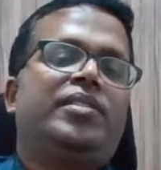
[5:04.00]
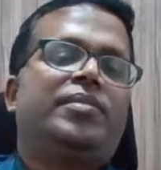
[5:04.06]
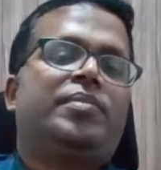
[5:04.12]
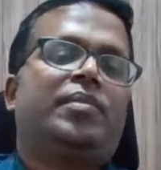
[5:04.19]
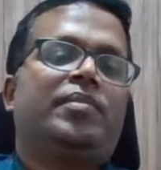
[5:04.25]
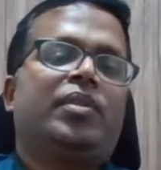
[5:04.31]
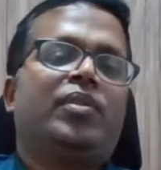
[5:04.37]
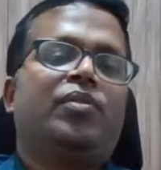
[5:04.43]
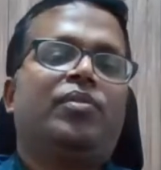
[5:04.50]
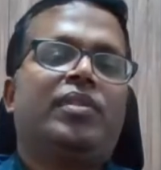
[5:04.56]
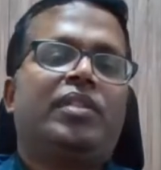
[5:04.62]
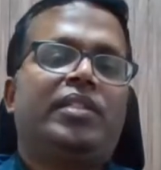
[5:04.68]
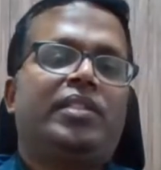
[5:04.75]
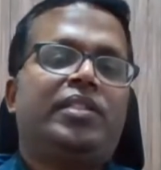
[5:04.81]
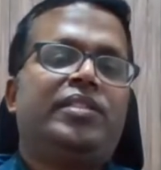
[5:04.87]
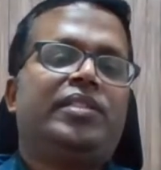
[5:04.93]
from the ovary
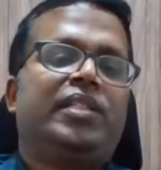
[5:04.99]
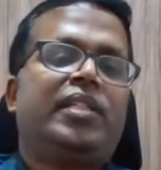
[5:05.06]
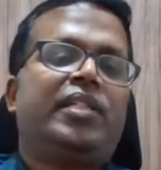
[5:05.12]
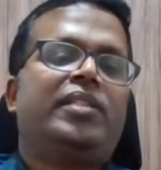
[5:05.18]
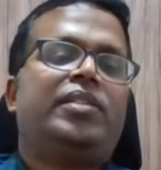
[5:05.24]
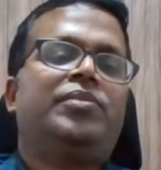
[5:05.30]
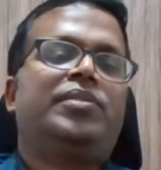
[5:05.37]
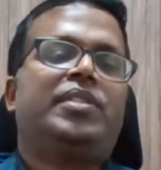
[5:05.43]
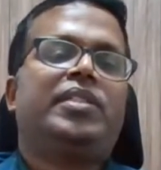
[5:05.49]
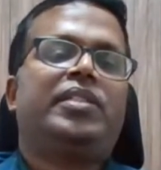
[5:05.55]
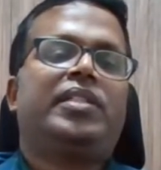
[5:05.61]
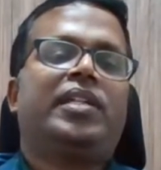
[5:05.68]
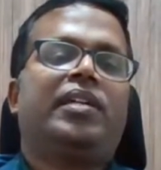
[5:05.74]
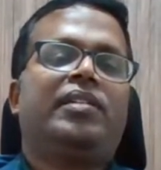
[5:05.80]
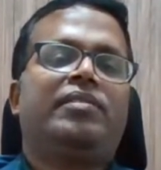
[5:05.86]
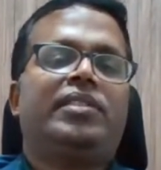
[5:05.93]
inside the uterine
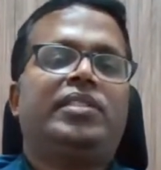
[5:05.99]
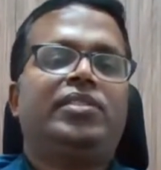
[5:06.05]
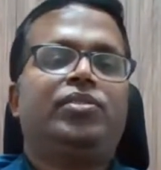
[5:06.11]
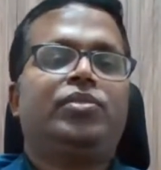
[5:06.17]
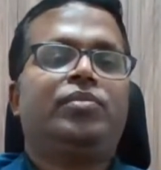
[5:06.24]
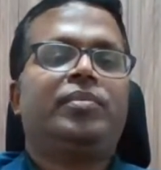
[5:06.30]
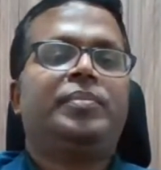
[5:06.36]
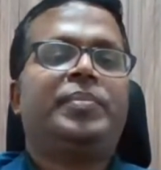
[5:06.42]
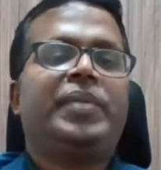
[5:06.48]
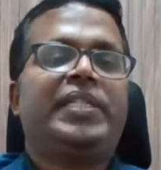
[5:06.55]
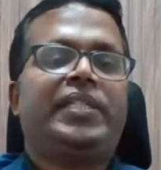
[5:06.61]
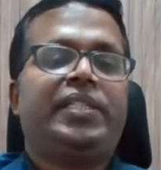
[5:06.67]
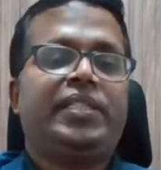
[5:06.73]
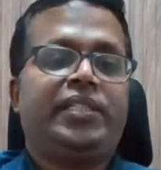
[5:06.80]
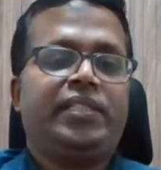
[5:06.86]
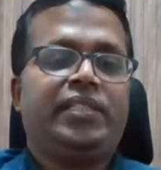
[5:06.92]
cavity should be
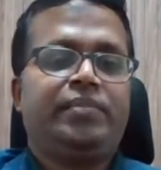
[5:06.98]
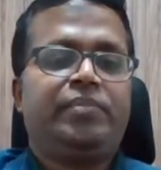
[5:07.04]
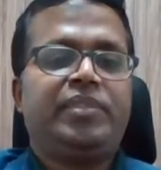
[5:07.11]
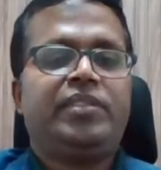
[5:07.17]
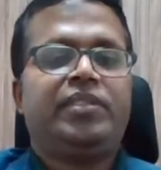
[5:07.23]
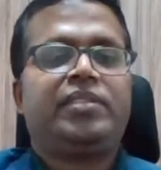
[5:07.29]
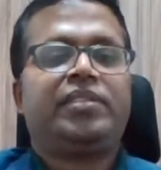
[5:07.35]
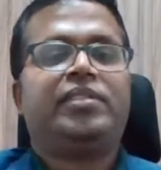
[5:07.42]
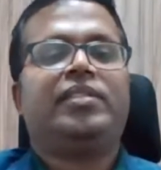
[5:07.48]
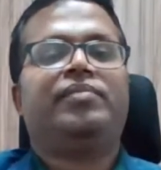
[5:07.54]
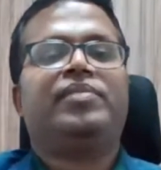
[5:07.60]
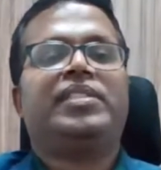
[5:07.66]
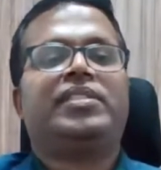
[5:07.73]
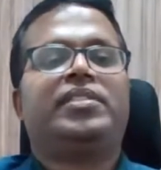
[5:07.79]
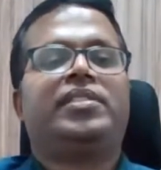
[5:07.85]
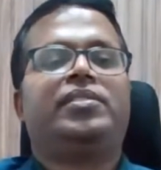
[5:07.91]
patent, means the
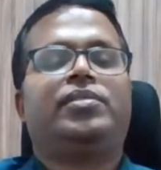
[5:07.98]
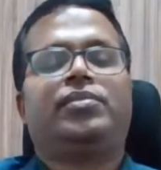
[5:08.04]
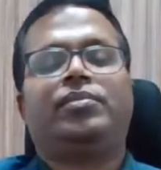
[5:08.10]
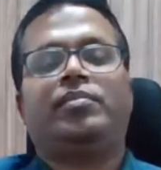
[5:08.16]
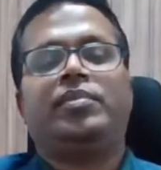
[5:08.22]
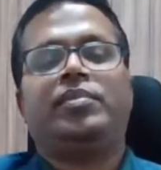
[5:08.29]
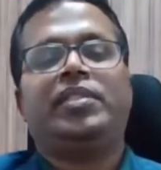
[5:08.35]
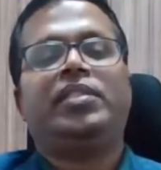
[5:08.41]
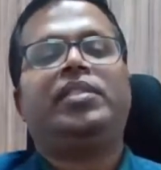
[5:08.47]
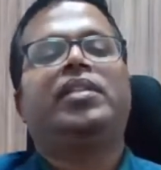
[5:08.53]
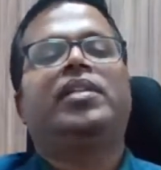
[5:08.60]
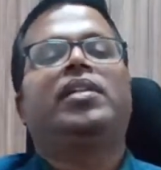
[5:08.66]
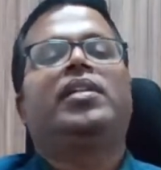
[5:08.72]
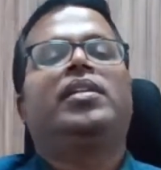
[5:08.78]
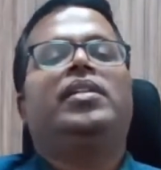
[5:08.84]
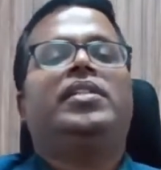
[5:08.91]
passage should be
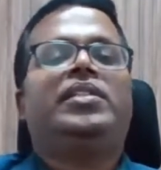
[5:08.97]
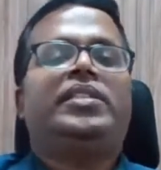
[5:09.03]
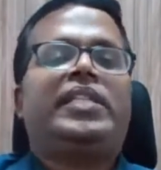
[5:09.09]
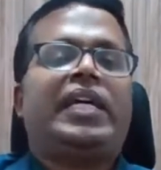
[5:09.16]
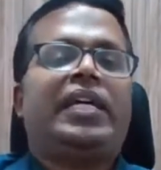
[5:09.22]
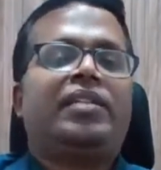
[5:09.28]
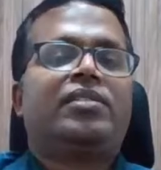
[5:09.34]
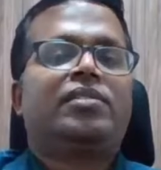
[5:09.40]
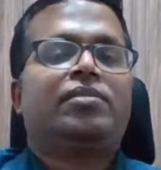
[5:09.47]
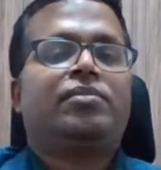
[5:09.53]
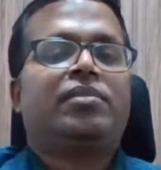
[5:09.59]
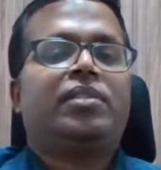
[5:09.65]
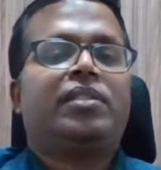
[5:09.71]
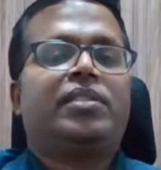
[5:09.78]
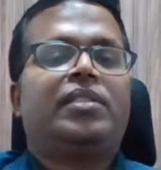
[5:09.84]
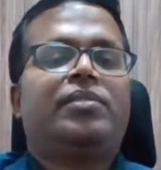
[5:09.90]
intact so that
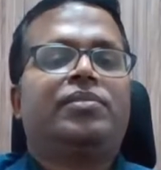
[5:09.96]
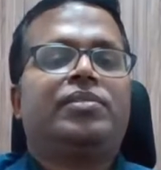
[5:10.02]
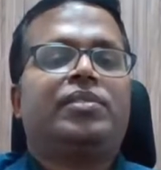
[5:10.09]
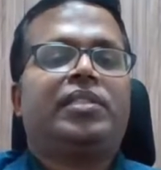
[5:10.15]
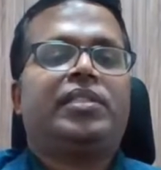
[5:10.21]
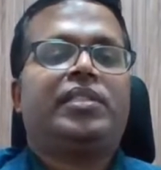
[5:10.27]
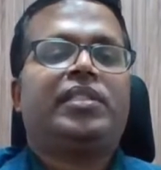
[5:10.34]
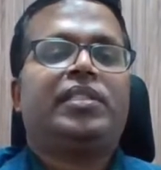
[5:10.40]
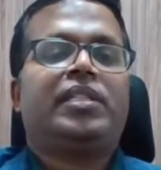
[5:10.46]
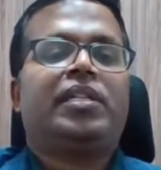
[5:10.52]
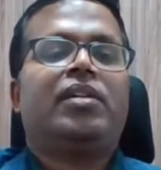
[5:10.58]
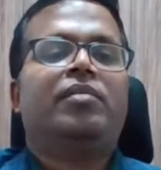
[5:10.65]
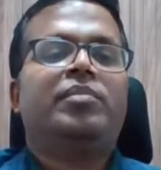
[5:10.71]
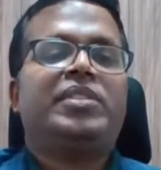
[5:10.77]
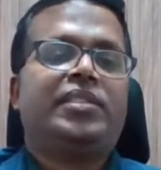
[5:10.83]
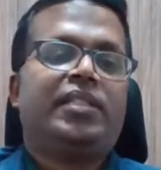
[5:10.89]
the oocyte can come
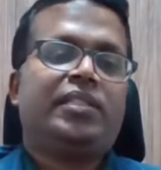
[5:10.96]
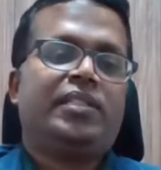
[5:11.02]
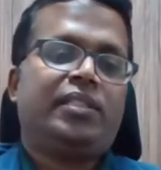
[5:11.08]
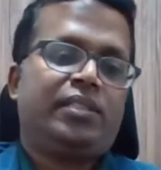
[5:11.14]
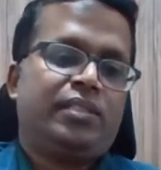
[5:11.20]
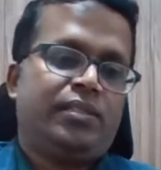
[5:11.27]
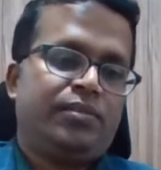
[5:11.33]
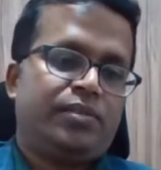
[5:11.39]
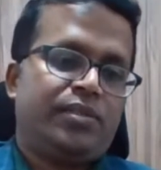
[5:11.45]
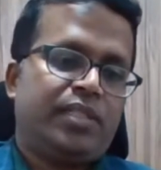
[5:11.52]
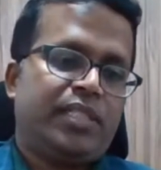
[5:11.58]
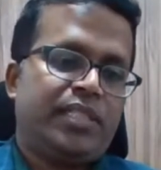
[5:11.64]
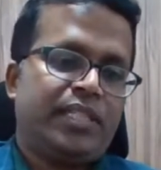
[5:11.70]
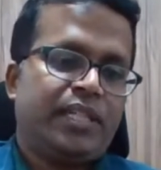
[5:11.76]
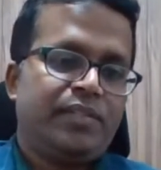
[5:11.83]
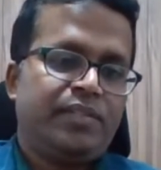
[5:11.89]
inside the uterine
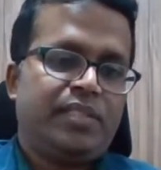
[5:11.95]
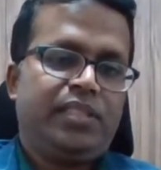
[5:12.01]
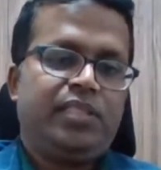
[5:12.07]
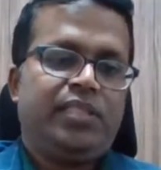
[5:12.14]
cavity.